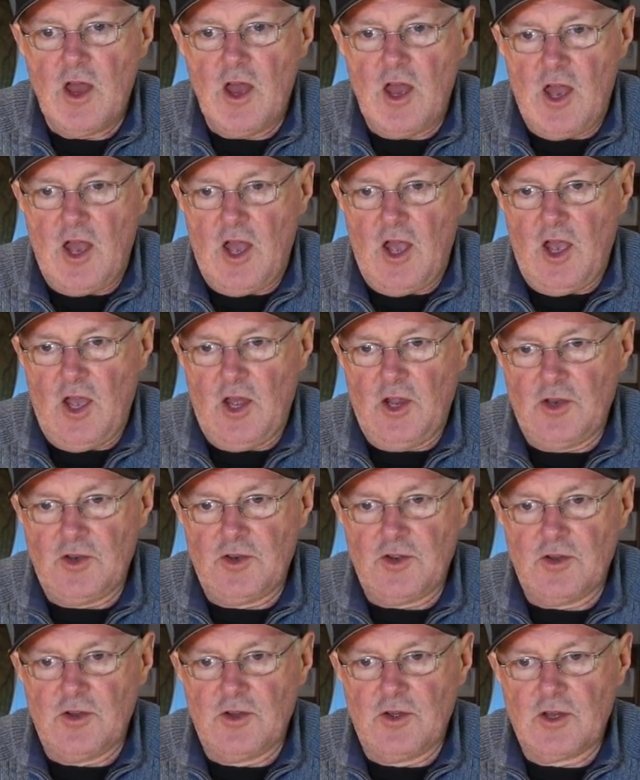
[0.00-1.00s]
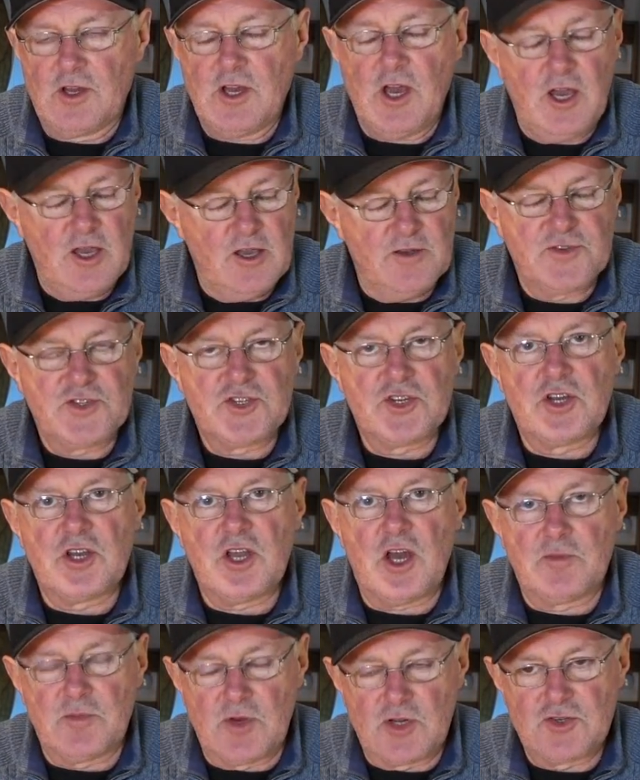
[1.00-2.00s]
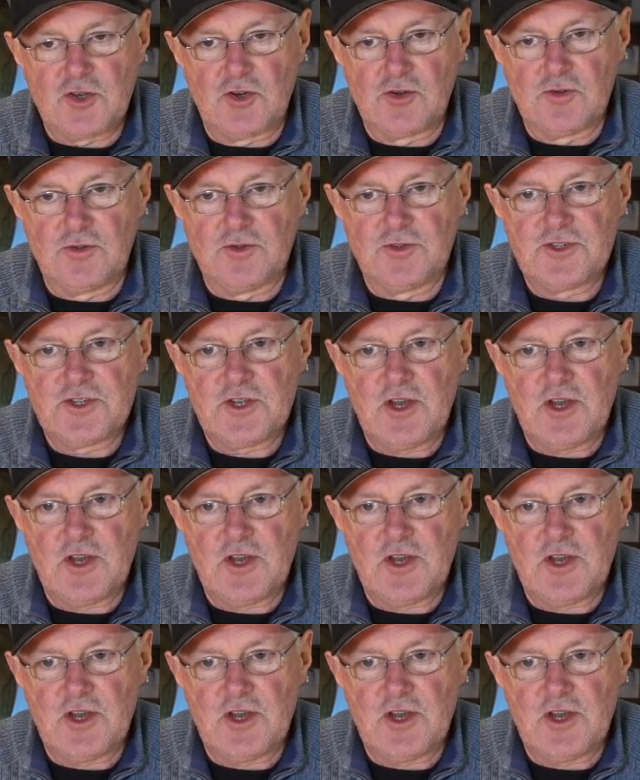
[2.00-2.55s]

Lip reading: And KFC and McDonald's